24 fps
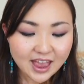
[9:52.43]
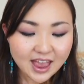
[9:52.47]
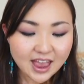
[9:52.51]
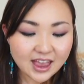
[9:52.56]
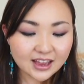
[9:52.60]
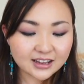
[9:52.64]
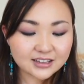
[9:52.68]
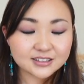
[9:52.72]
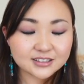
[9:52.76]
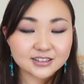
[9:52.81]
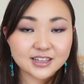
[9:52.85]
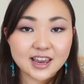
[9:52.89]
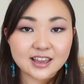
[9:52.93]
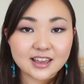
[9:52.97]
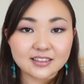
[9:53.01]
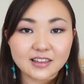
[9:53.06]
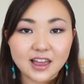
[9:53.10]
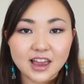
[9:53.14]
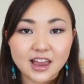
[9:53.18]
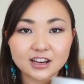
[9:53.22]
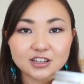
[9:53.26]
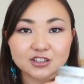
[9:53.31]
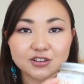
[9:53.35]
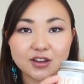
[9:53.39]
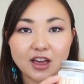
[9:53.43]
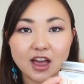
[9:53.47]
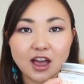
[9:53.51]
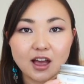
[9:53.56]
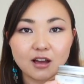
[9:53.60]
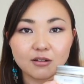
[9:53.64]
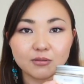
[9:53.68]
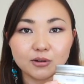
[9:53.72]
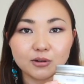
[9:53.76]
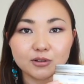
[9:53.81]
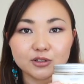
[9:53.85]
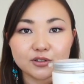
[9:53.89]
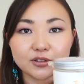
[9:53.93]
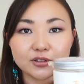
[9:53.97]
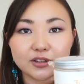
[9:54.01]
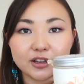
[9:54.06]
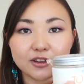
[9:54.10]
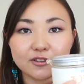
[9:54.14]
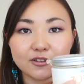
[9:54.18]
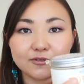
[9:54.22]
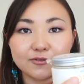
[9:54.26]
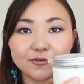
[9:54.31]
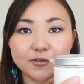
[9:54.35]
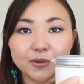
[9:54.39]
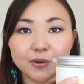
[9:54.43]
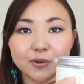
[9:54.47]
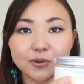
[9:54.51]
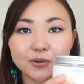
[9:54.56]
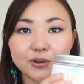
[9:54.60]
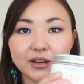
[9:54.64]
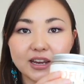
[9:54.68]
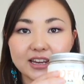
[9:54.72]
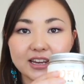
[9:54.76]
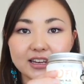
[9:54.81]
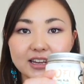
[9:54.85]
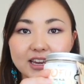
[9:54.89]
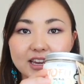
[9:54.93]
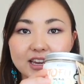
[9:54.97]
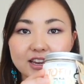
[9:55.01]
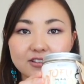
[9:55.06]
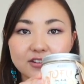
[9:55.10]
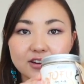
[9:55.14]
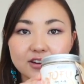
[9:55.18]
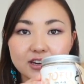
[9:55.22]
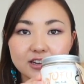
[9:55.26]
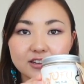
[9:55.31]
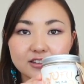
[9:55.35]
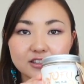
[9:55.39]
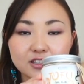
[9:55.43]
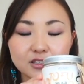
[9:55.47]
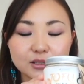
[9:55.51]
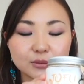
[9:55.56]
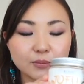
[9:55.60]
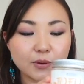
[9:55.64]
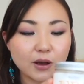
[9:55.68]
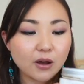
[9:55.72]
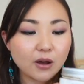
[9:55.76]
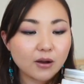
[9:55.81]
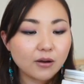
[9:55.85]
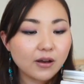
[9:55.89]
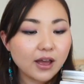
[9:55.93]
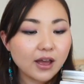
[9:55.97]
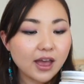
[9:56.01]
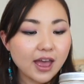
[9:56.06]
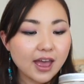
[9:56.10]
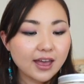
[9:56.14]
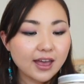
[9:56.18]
and they like to have also like food and ingredients as well.